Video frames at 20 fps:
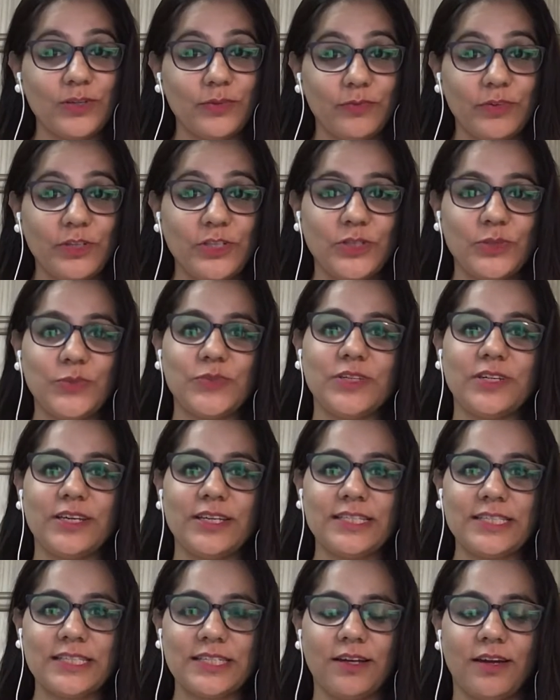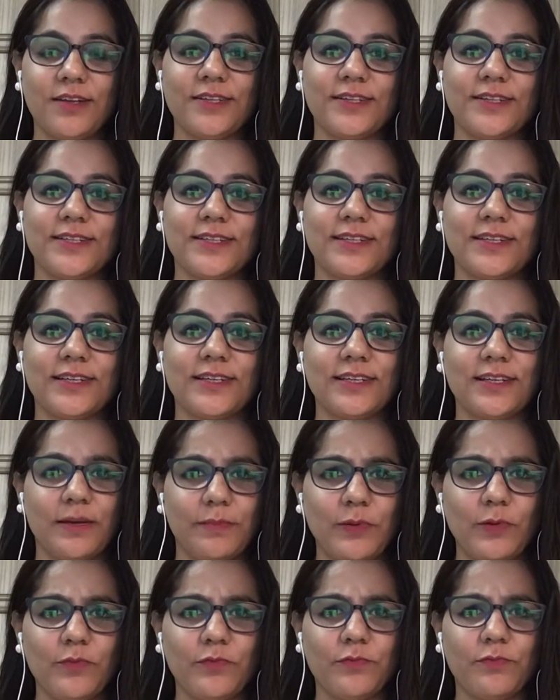videos that I started a
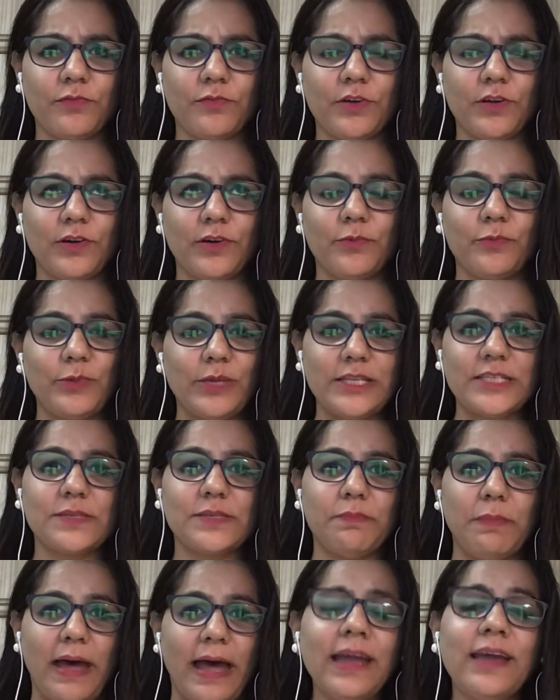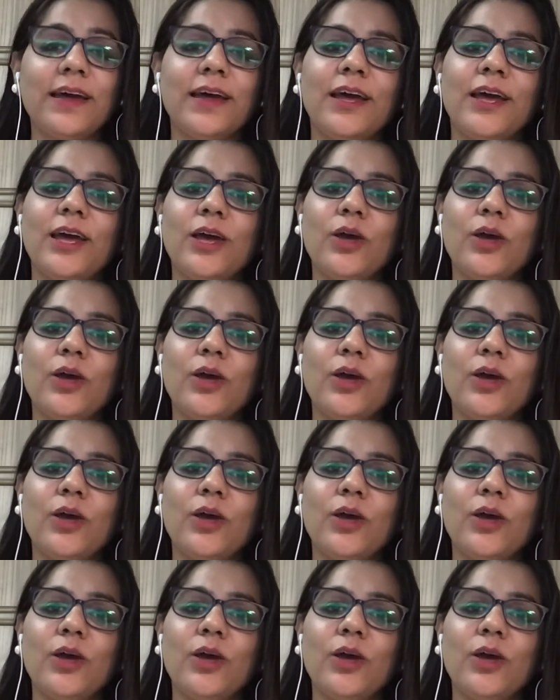couple of weeks back,